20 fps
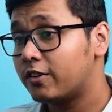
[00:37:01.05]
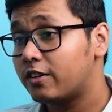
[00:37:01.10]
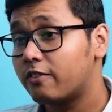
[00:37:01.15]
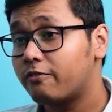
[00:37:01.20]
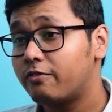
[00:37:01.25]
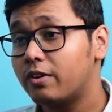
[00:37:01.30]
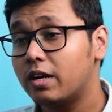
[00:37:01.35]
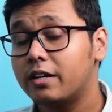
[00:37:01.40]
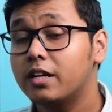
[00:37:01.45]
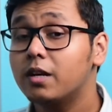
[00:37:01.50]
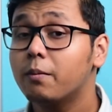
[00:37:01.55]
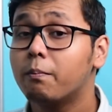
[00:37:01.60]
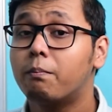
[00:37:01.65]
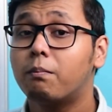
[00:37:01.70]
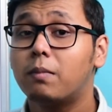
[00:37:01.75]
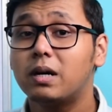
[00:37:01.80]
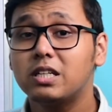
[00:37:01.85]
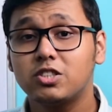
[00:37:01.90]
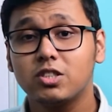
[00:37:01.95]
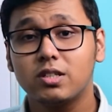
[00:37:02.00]
interfering
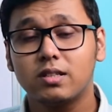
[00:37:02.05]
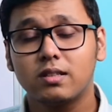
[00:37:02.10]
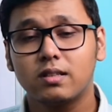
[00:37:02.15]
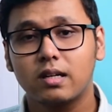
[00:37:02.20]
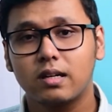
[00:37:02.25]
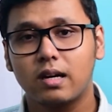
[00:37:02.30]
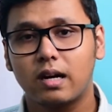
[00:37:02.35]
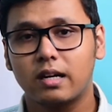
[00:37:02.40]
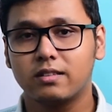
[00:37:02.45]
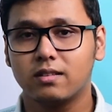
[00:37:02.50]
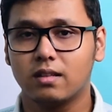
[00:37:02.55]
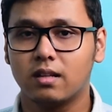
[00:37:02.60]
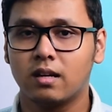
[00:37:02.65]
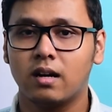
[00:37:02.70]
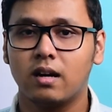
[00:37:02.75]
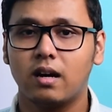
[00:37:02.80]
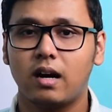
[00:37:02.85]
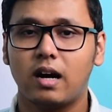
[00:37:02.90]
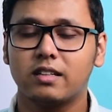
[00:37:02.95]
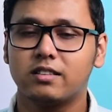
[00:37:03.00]
much in the
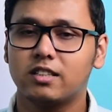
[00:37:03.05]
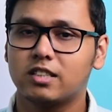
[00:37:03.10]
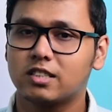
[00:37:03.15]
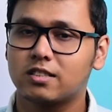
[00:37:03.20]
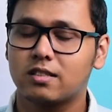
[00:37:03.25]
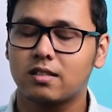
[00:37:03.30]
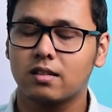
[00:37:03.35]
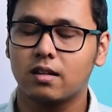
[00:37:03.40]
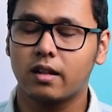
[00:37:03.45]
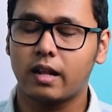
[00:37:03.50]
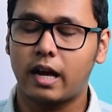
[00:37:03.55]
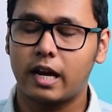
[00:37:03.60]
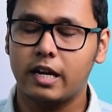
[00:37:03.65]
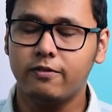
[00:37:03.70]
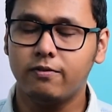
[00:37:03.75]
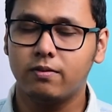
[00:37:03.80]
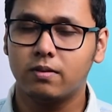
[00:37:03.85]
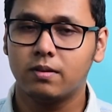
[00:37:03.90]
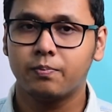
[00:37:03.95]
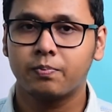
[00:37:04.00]
uh, other's
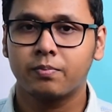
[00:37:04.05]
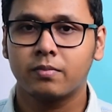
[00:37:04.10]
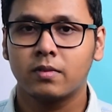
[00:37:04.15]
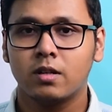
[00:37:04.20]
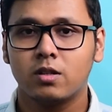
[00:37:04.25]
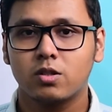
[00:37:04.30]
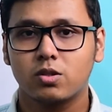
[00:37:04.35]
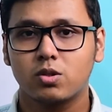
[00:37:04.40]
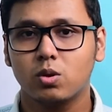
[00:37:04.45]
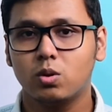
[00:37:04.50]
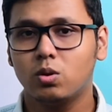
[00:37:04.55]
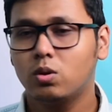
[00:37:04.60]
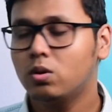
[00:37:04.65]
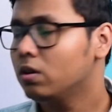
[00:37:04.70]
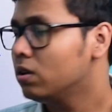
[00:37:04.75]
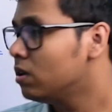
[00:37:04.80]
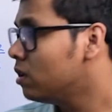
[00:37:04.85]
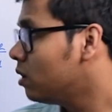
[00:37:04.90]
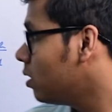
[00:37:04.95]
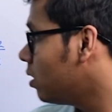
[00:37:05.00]
life. So